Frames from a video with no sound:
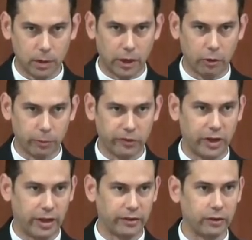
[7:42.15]
100
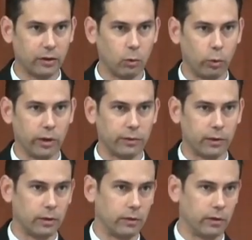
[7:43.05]
percent with
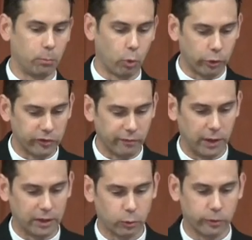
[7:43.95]
the borders of
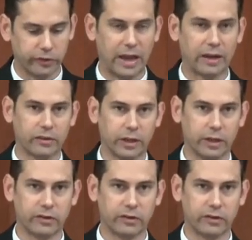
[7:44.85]
electoral Saxony.